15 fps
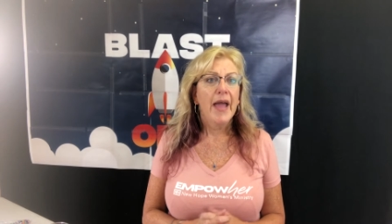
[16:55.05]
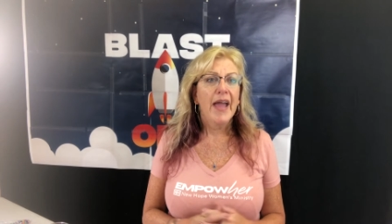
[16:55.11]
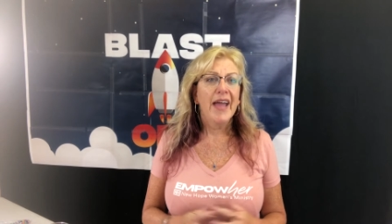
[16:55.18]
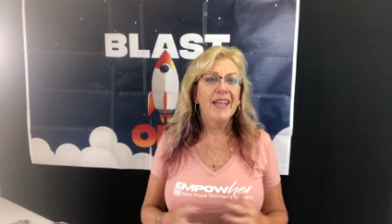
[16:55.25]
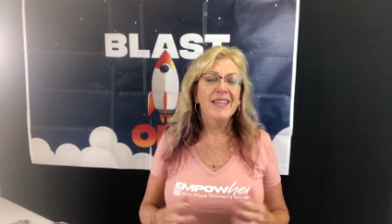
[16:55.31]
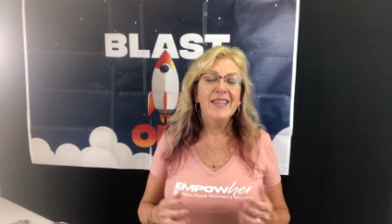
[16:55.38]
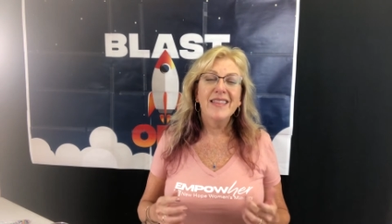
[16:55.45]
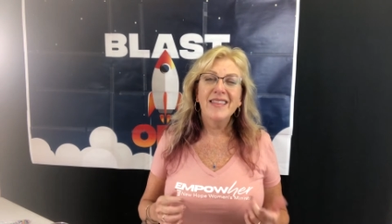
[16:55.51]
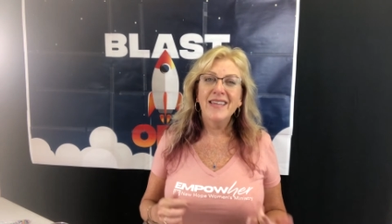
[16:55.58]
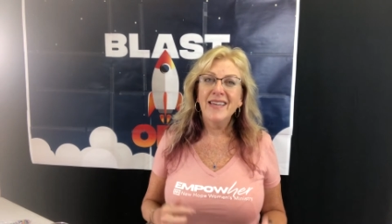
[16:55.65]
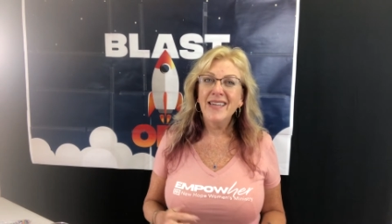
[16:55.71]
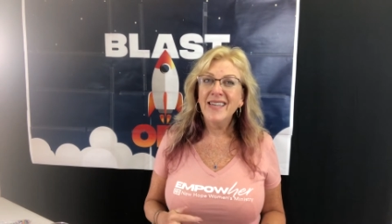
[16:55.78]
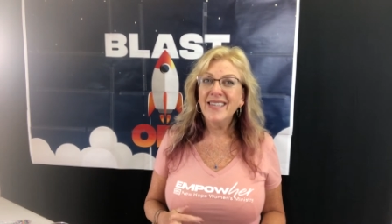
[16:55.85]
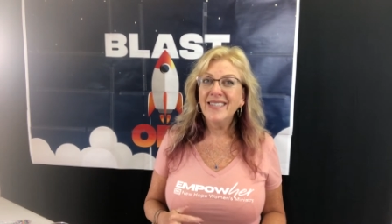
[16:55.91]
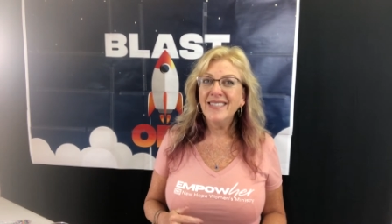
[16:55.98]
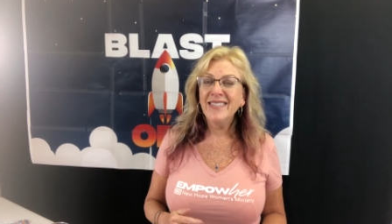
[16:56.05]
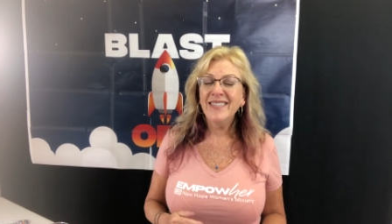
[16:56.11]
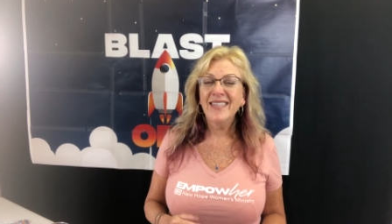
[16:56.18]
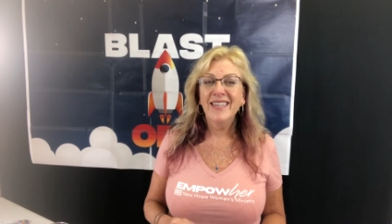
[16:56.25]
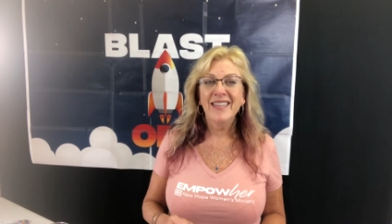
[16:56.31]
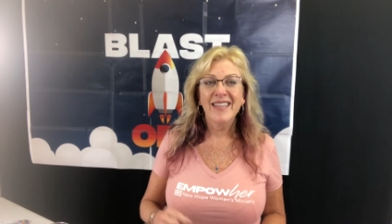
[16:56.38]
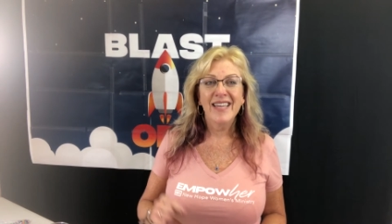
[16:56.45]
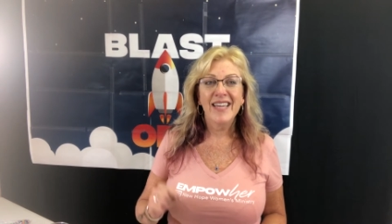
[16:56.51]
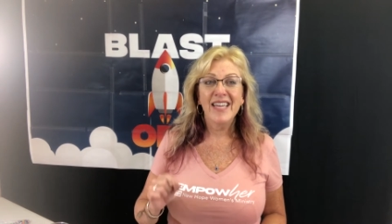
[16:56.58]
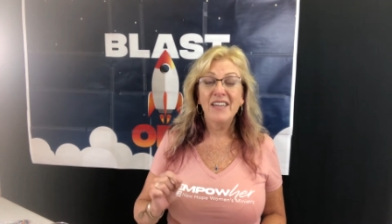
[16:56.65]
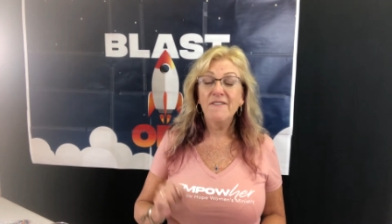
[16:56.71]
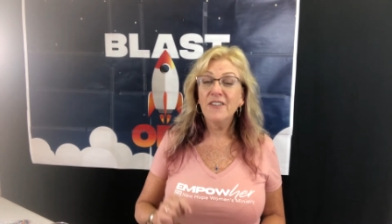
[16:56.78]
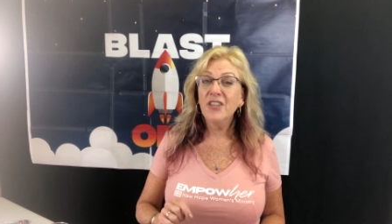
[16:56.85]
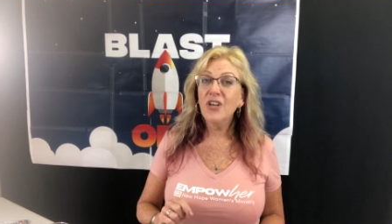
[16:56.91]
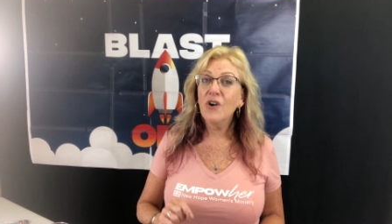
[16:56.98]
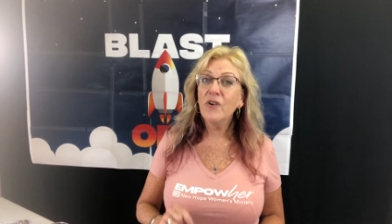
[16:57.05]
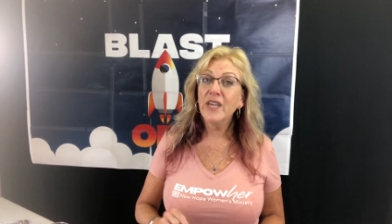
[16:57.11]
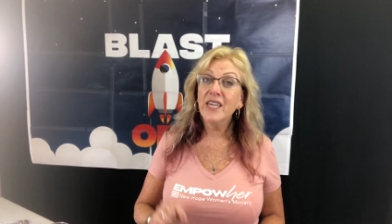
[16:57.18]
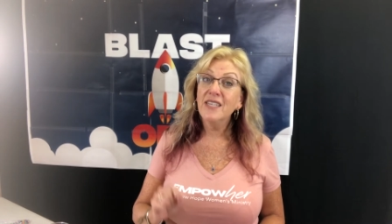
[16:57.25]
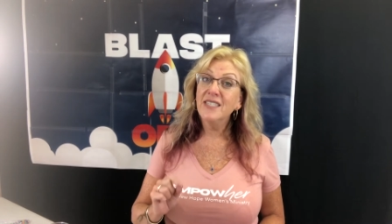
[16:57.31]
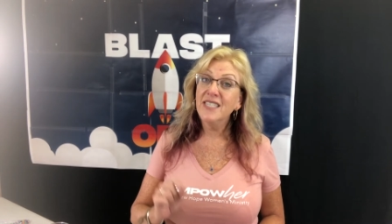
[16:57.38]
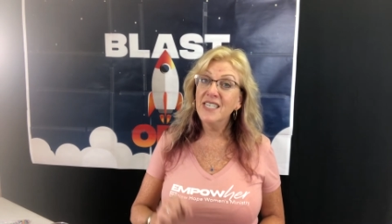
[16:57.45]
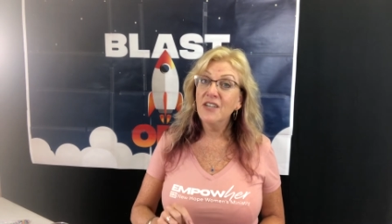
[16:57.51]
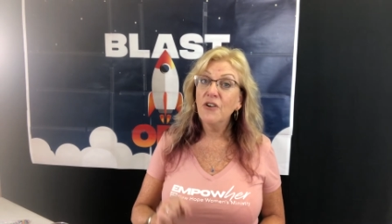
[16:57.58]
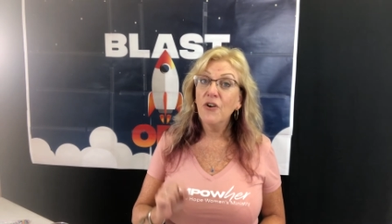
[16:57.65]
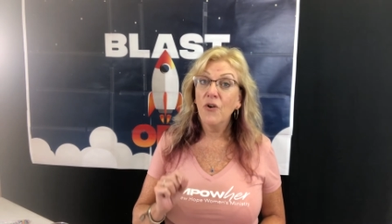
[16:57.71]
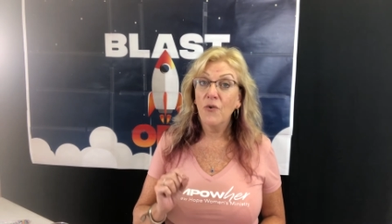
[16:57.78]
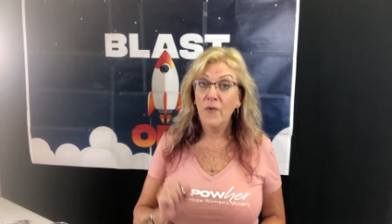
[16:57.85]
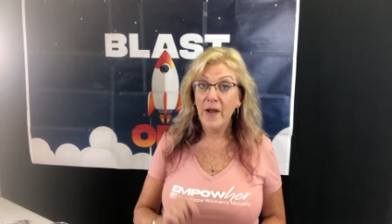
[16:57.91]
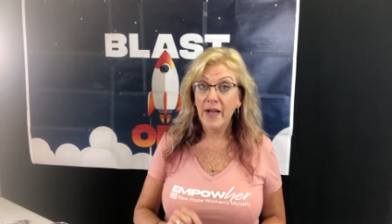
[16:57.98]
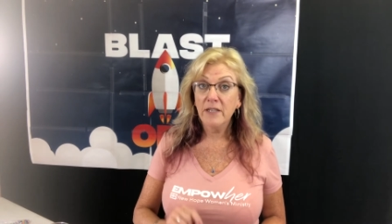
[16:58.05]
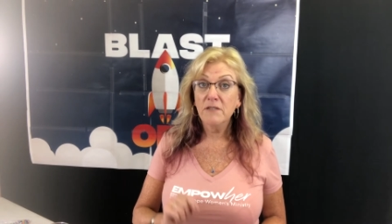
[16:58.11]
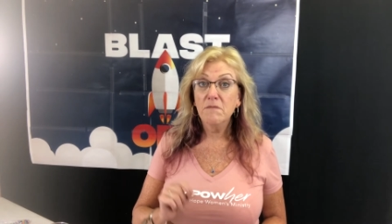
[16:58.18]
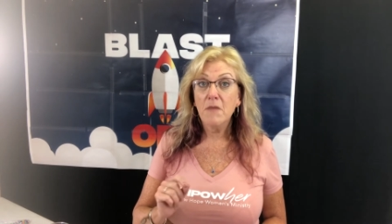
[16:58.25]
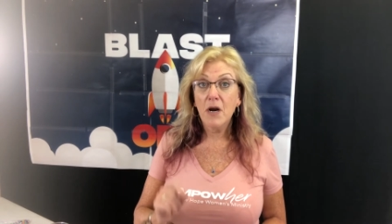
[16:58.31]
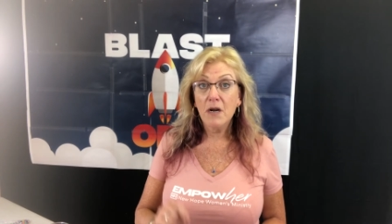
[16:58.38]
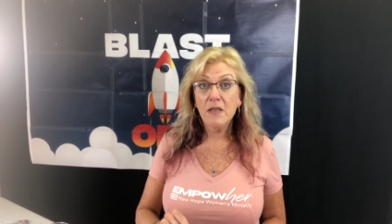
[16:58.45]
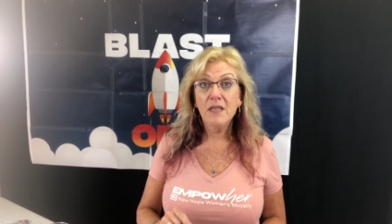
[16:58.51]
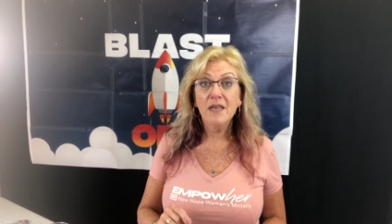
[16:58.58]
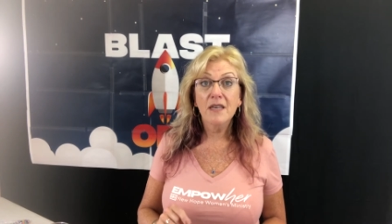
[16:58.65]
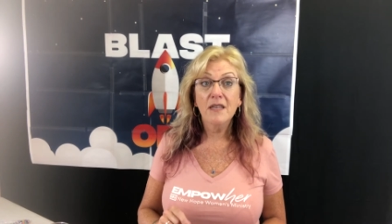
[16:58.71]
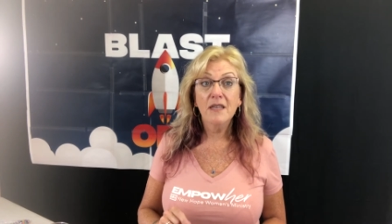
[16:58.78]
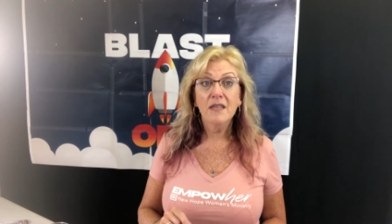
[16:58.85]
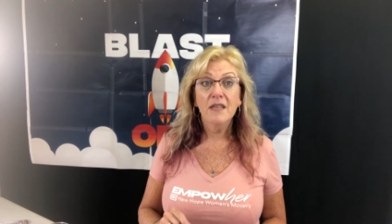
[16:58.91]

And the thing is that even though he did correct Martha